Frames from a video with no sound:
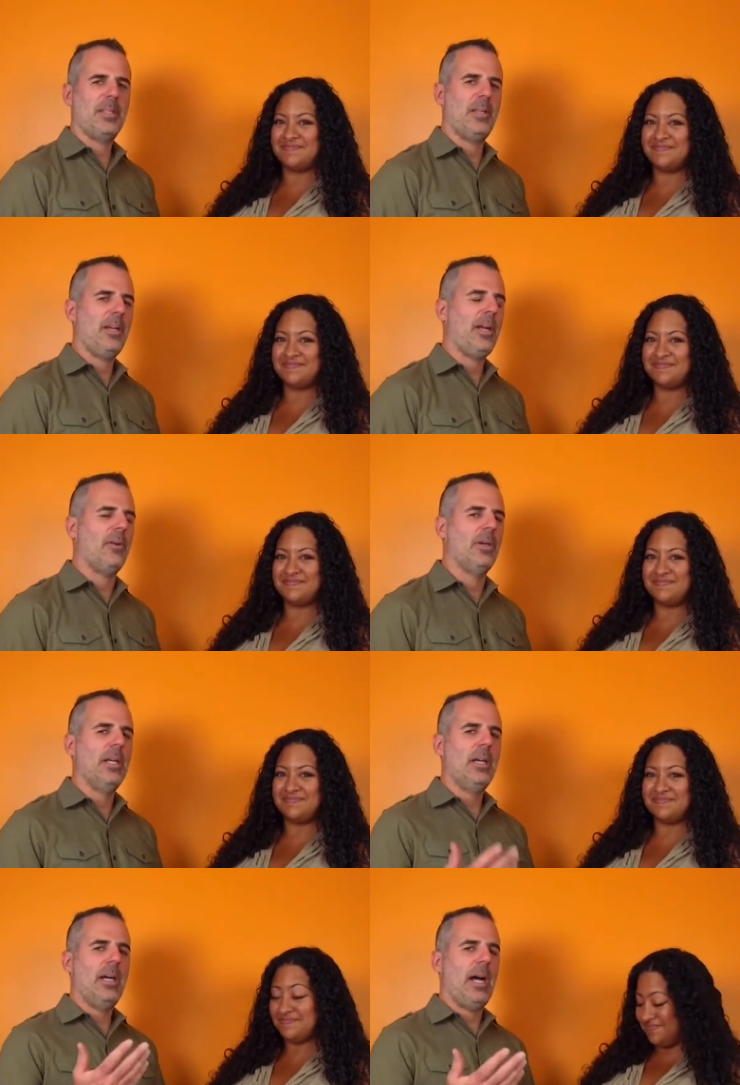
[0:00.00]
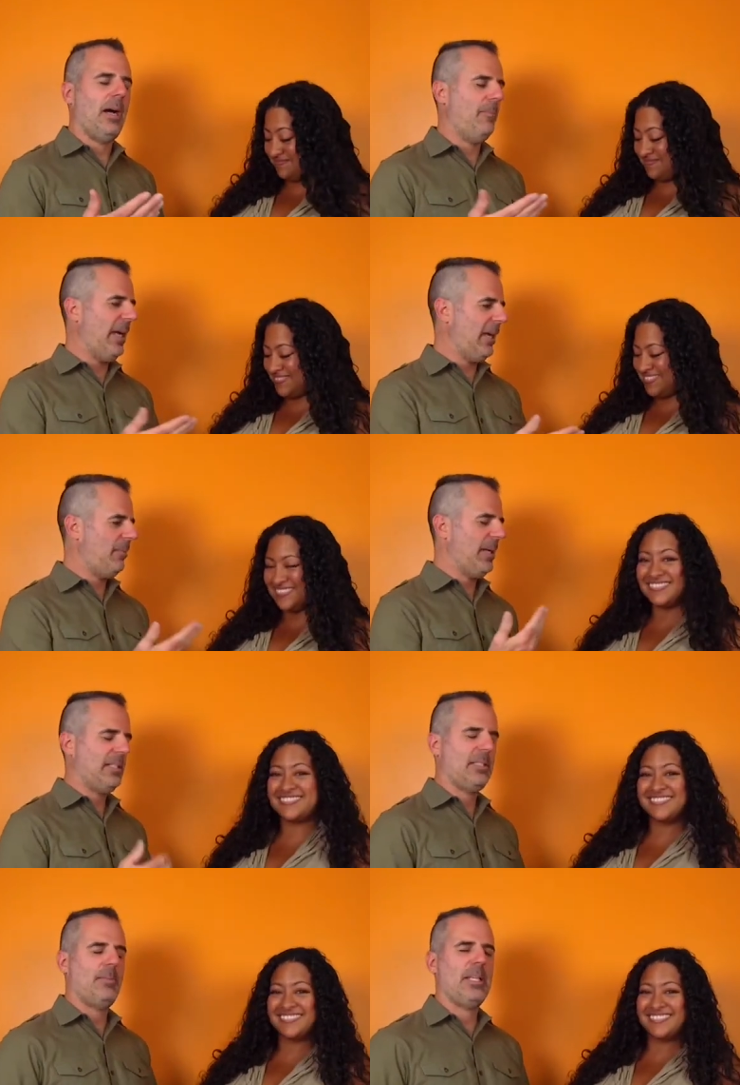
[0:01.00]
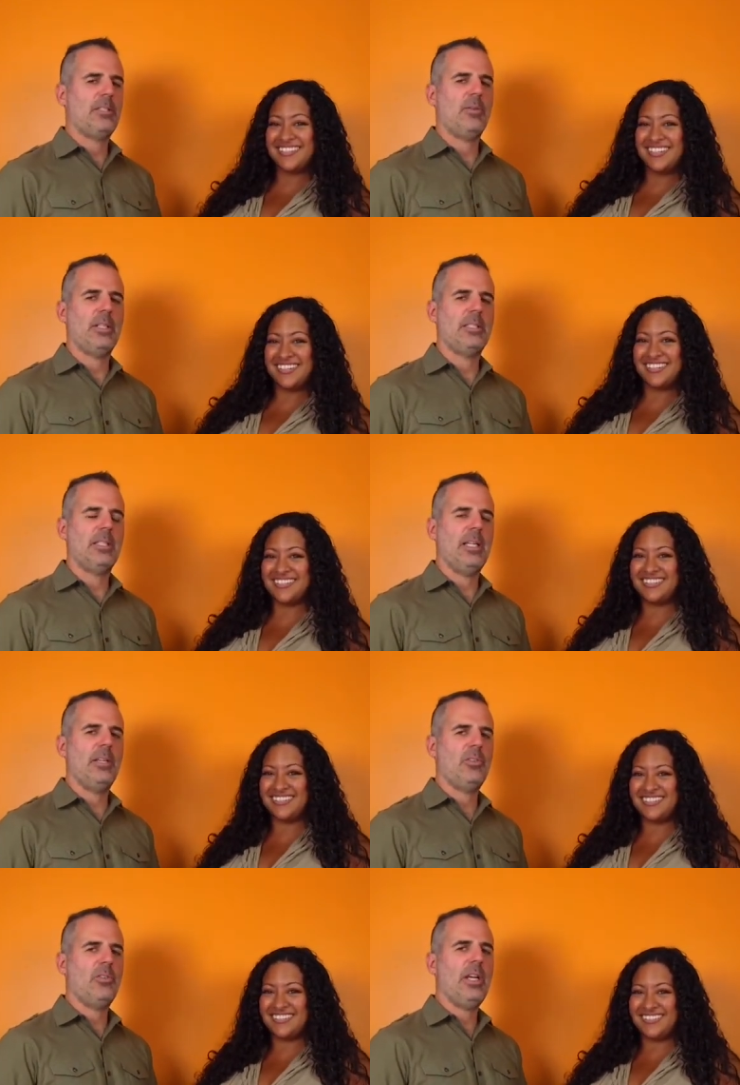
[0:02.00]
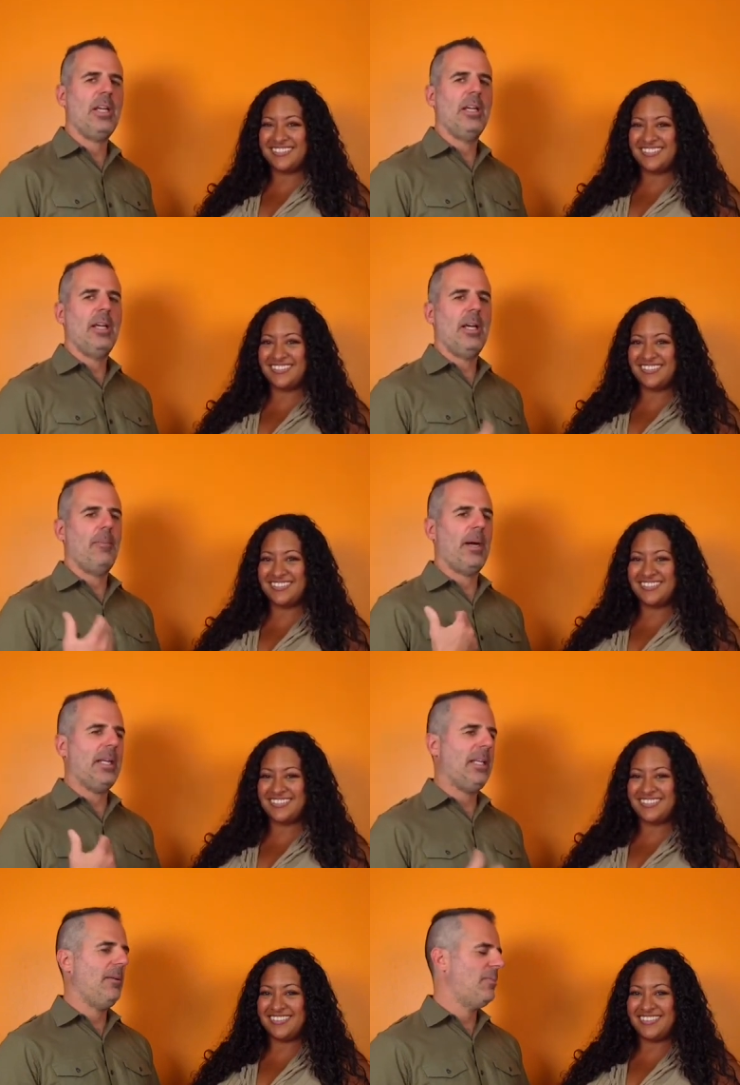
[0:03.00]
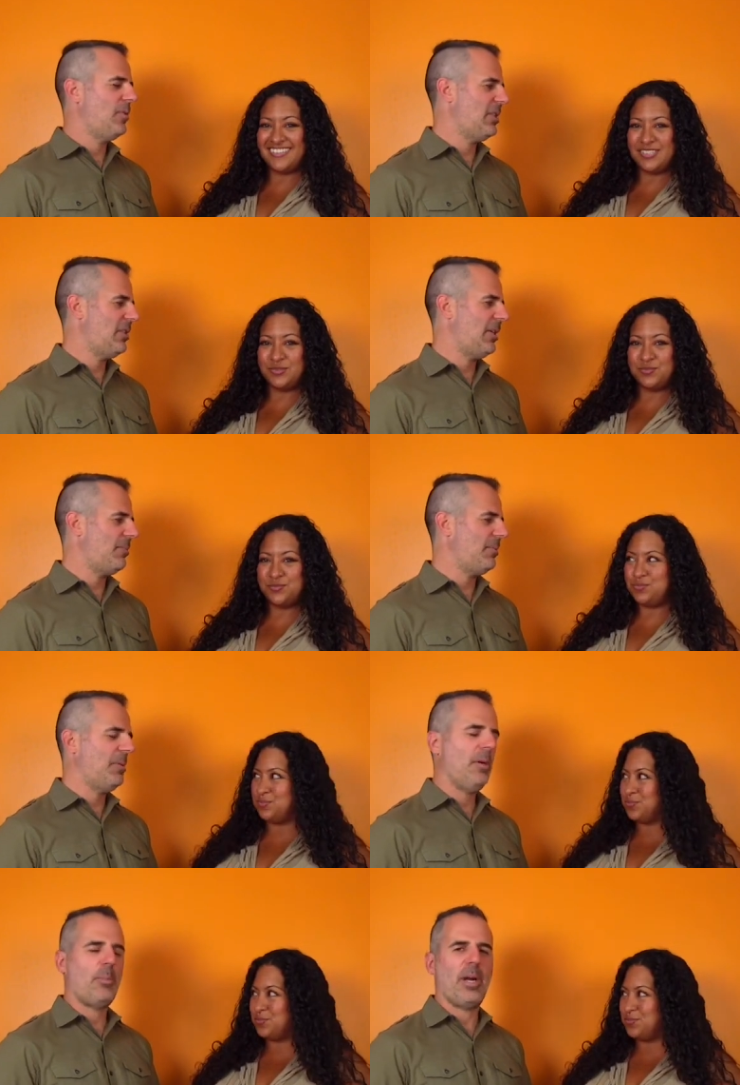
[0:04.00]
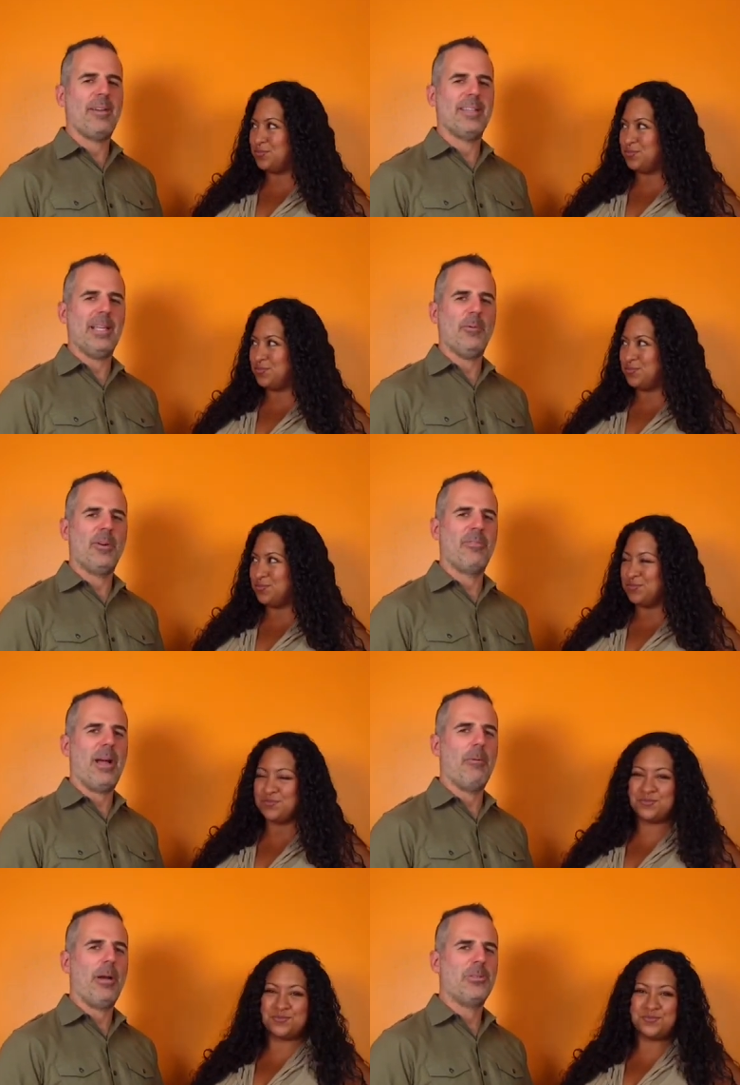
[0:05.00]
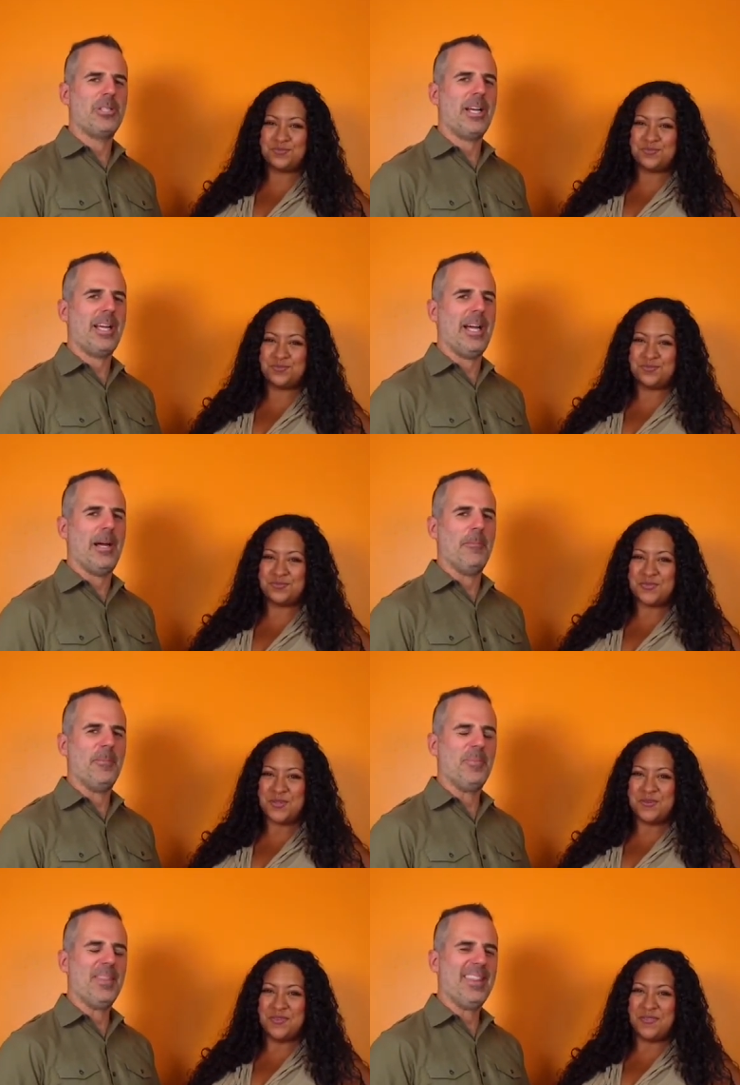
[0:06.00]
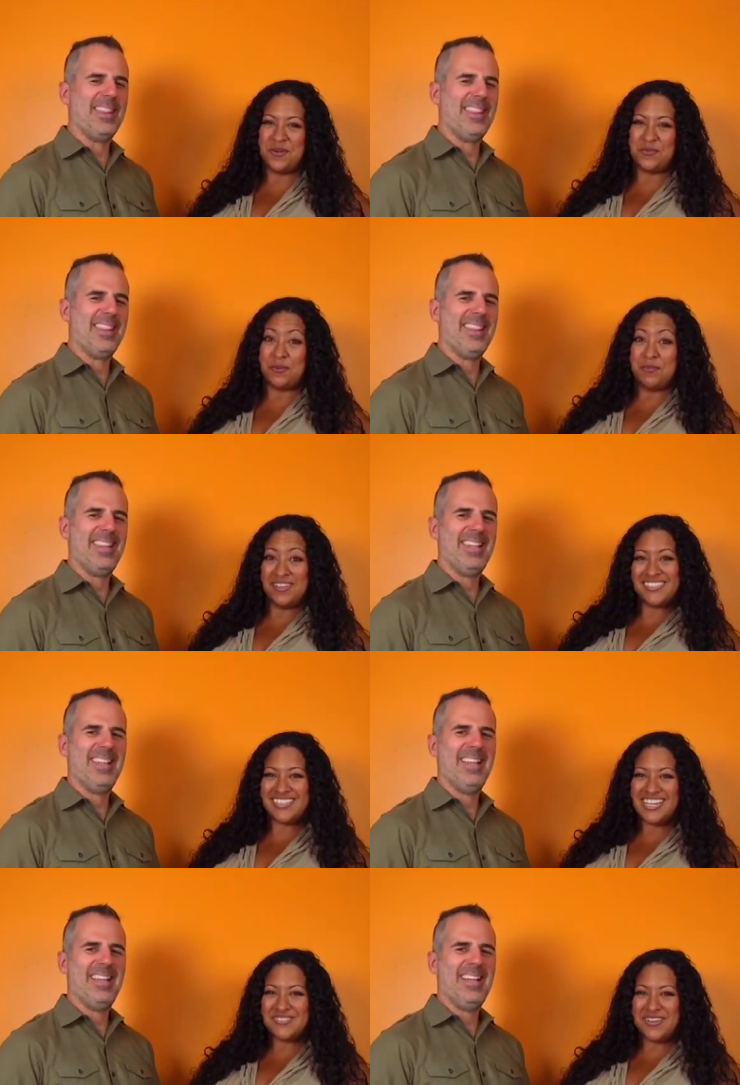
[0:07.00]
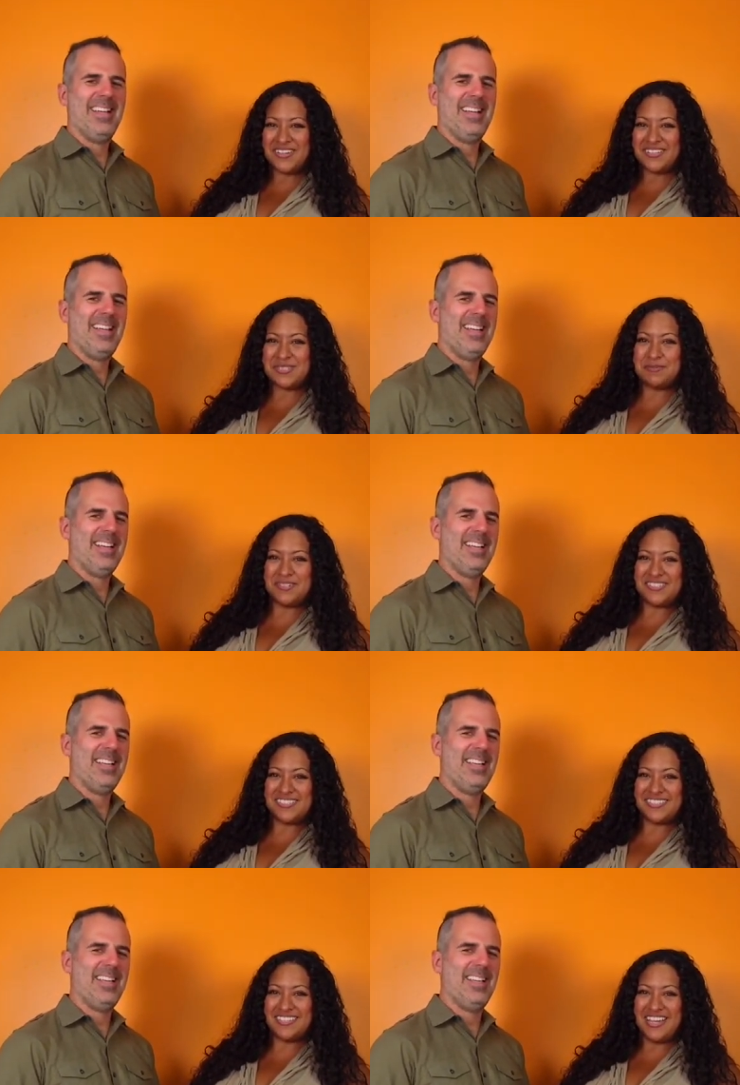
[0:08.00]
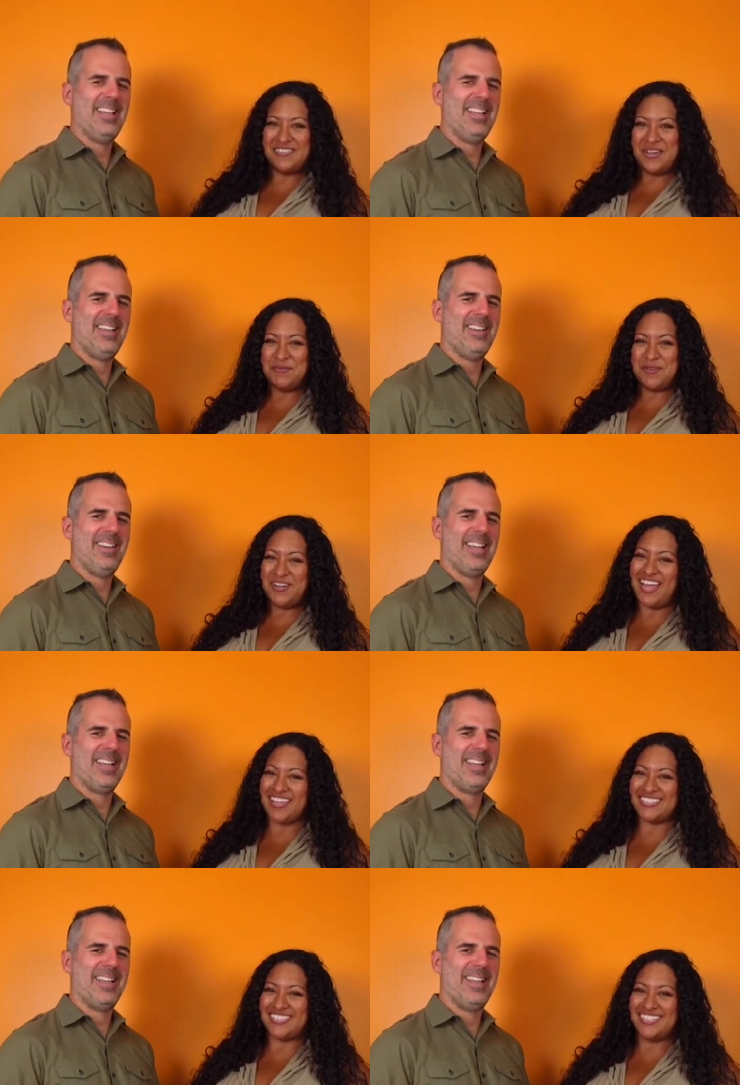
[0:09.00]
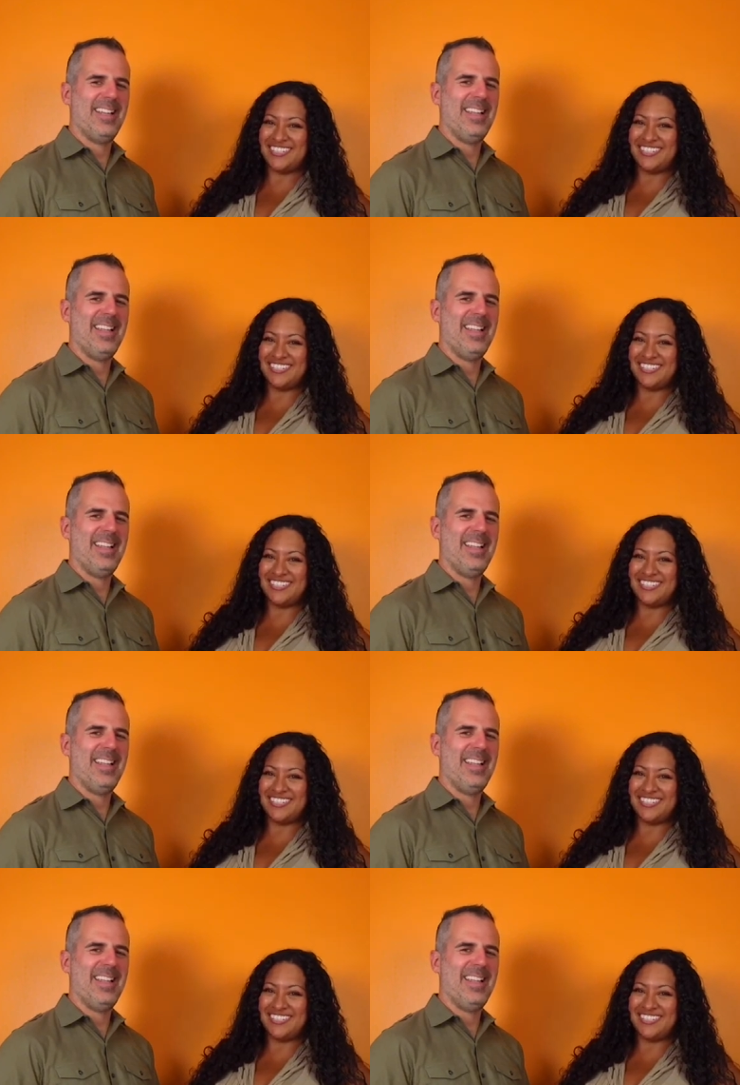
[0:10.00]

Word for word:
Speaker 1: So there you go. Uh, Megan picks the best toys in the industry. My team ships them to you privately. We're
Speaker 2: vibrators.com. We've got over a million satisfied customers, and we hope you're next.